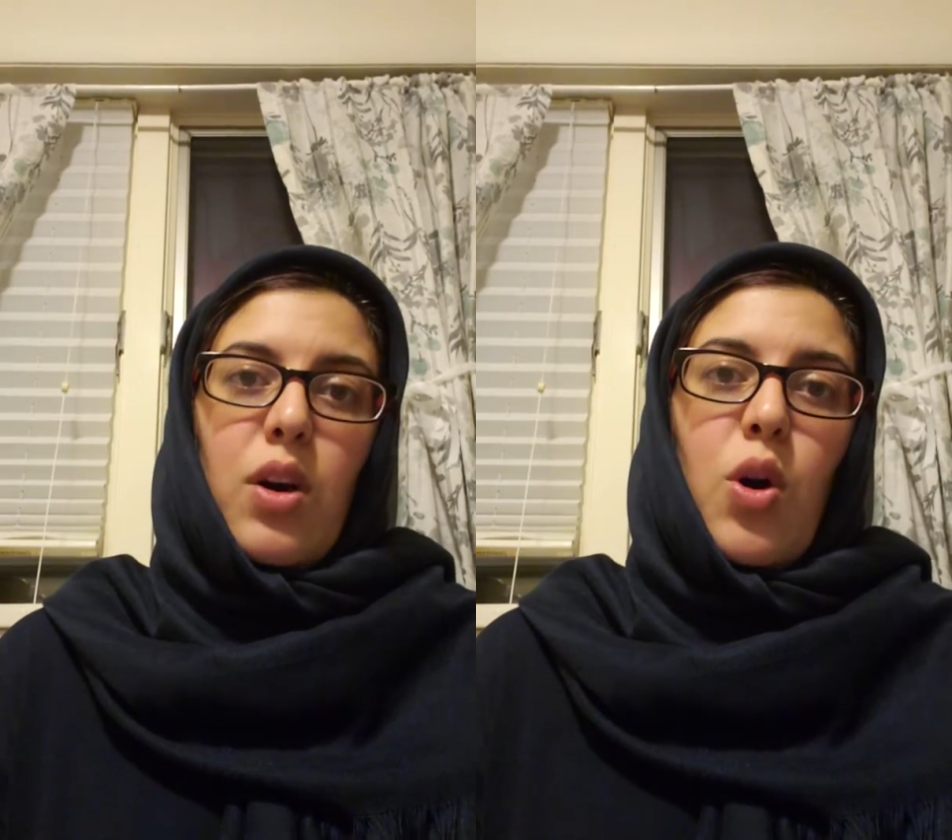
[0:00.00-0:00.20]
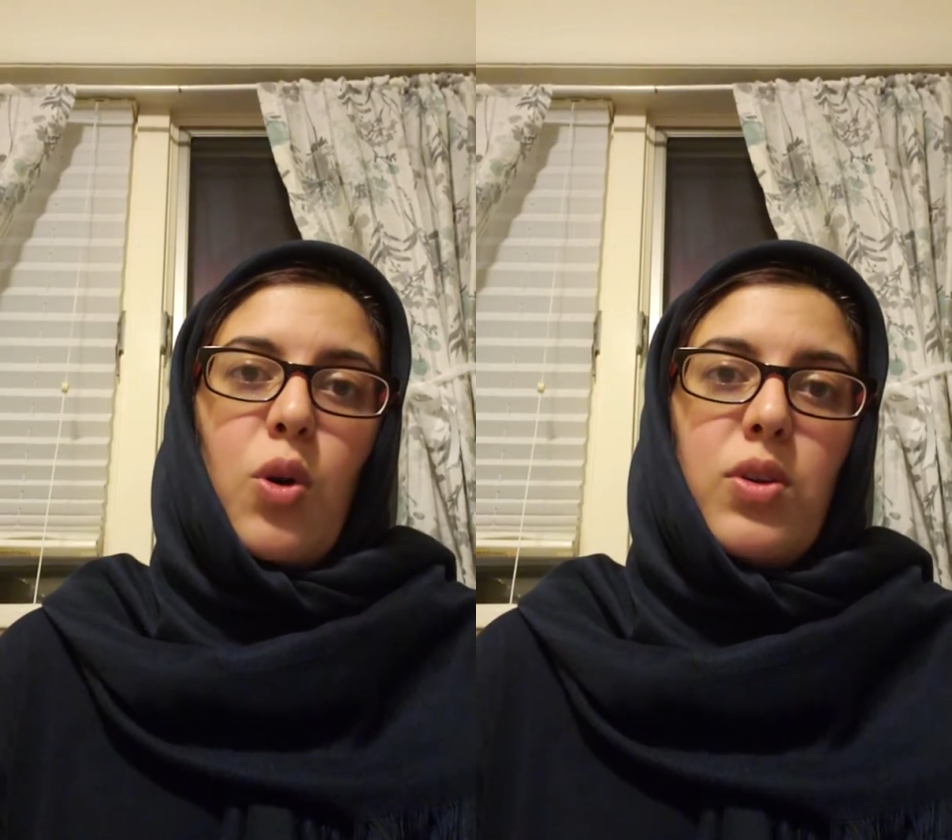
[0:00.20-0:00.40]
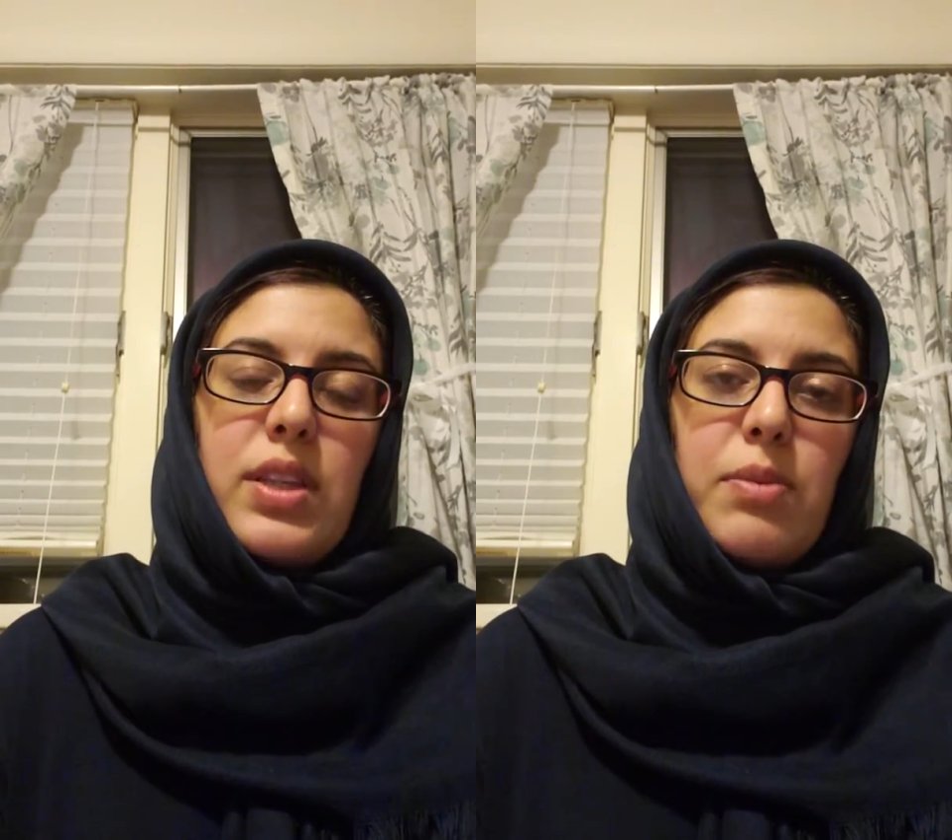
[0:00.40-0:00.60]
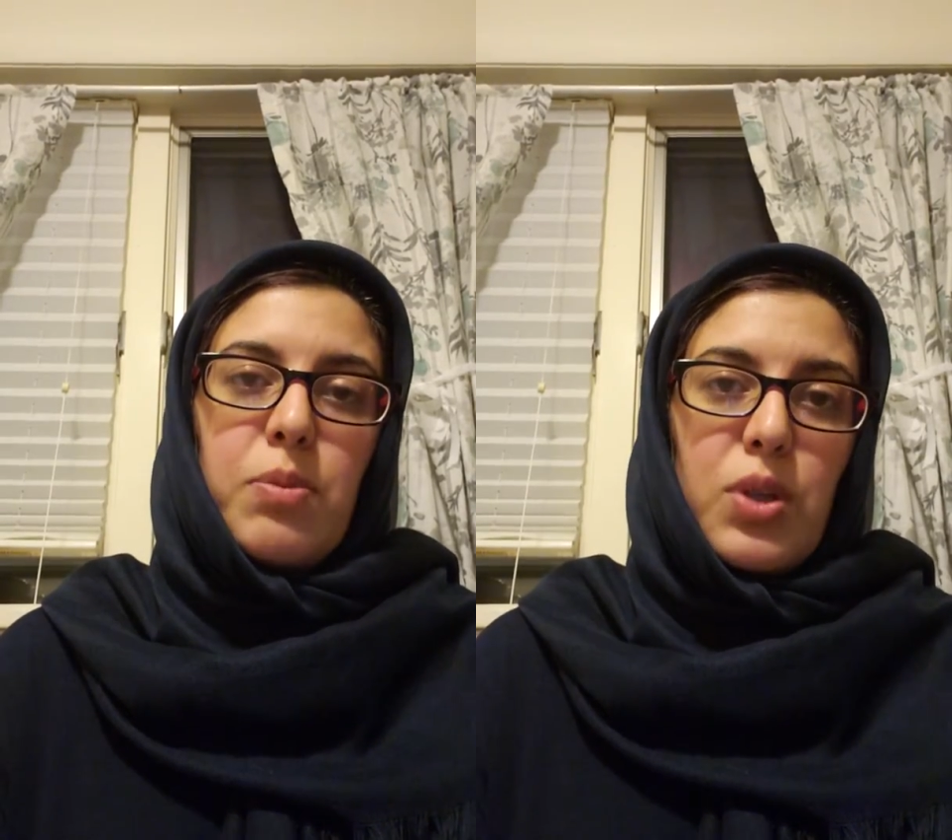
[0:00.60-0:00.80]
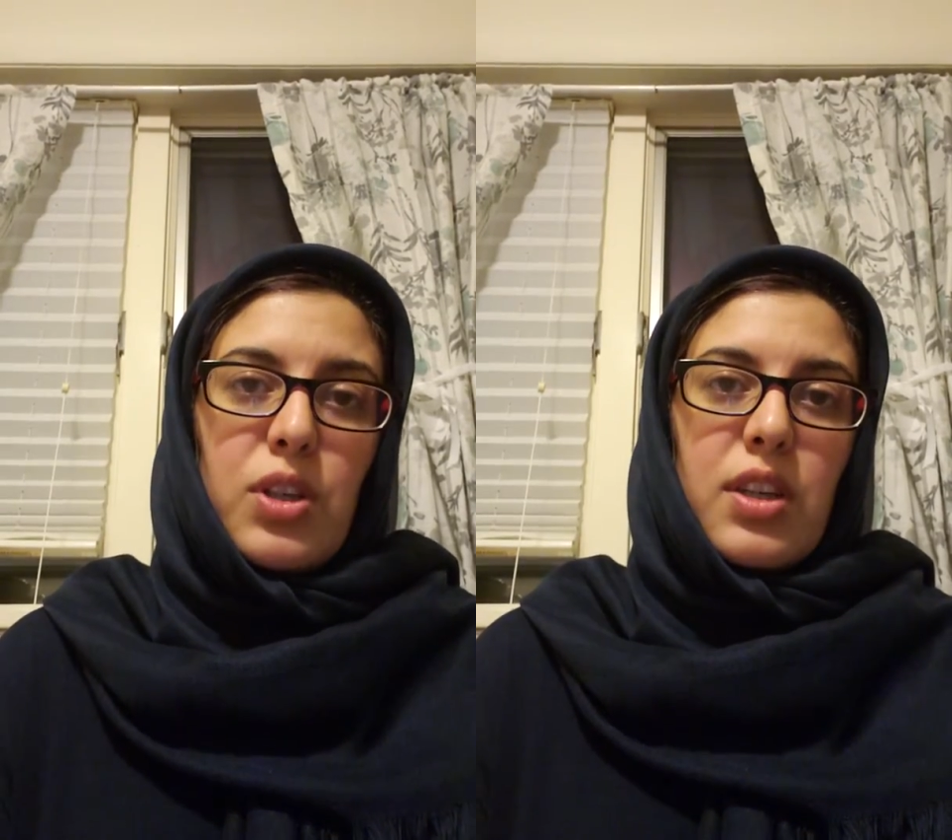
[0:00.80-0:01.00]
holy
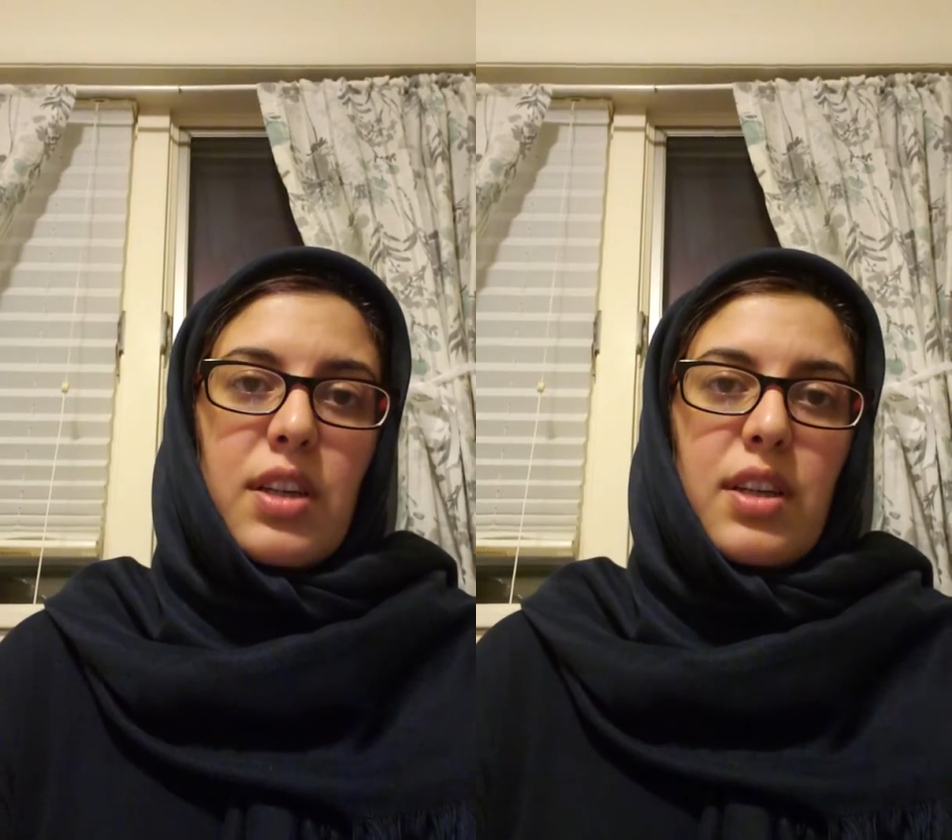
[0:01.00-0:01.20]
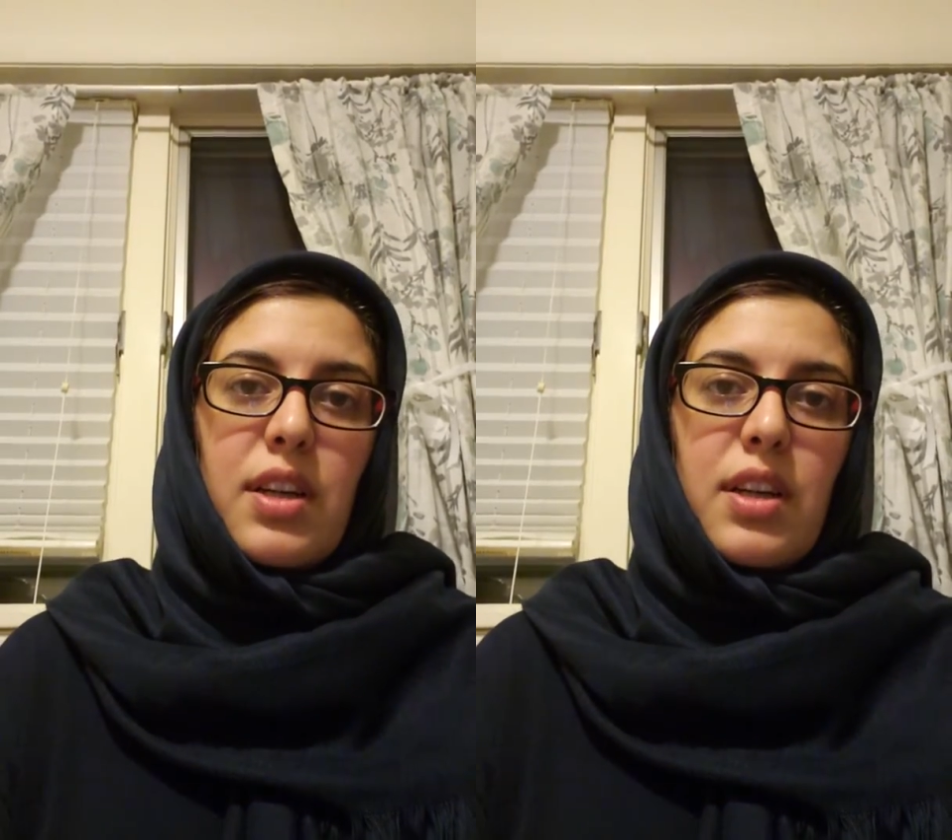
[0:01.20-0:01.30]
book,